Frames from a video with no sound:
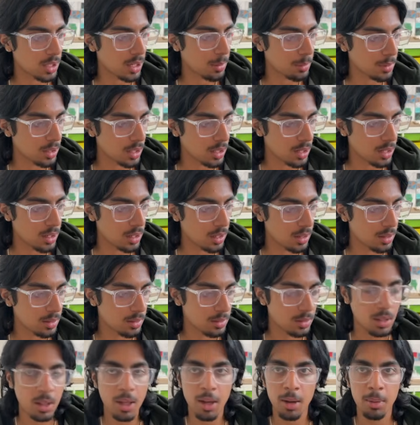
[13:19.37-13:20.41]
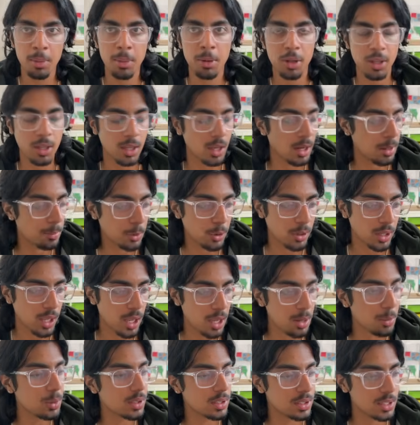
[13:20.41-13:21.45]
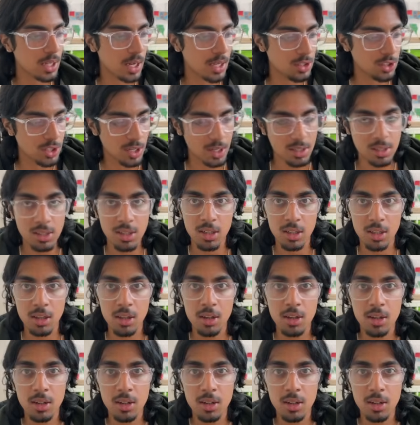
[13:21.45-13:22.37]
I'm okay with digesting here.